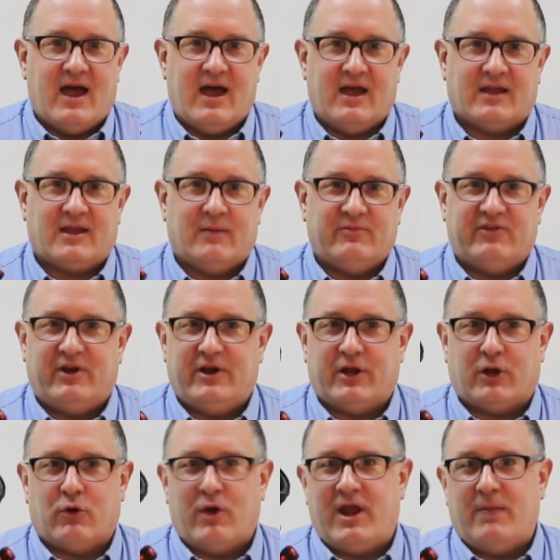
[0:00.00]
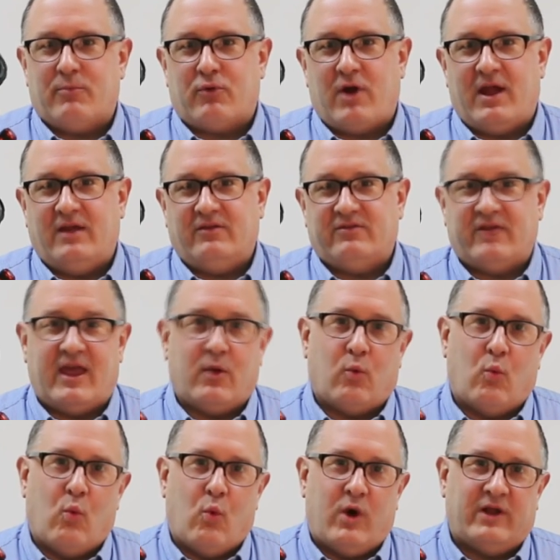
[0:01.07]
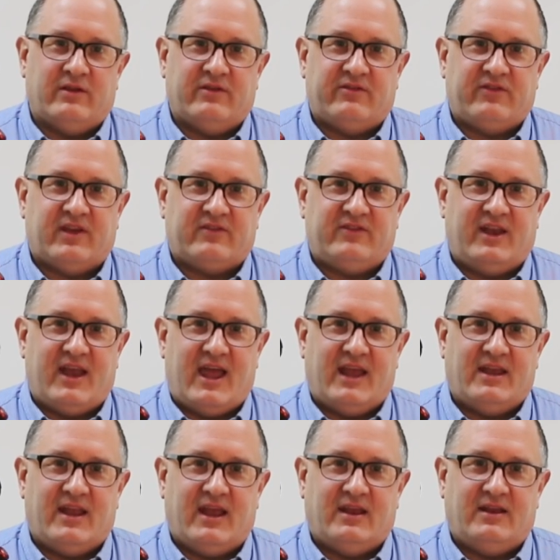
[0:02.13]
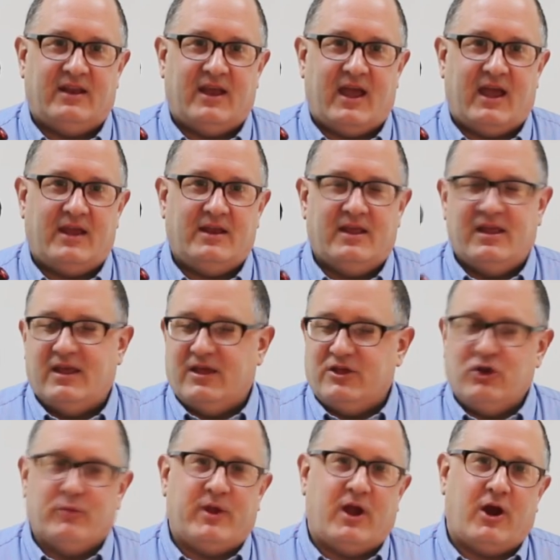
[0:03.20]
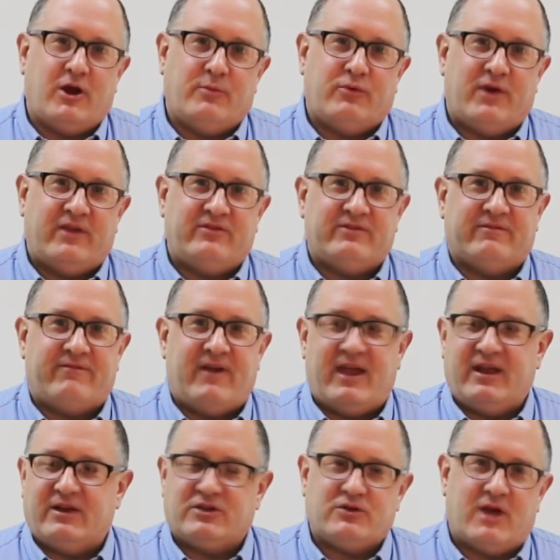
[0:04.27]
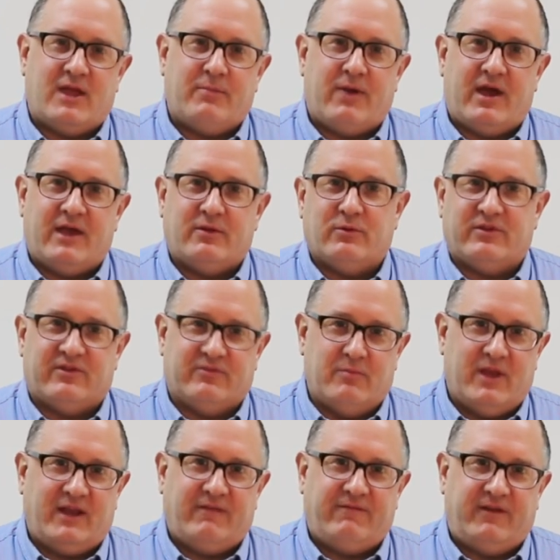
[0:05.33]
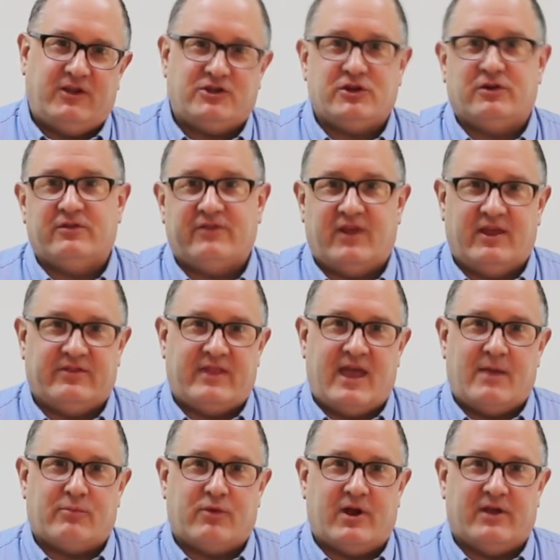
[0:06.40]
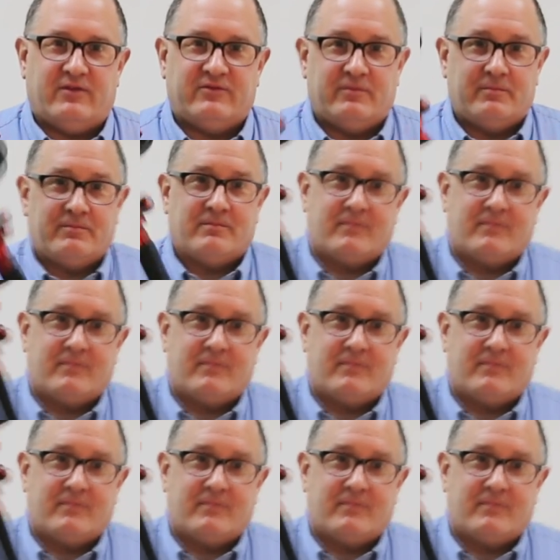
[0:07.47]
Uh, comes in at a great price at $169.99. You'll be hard pressed to find a tripod with as many features at that price.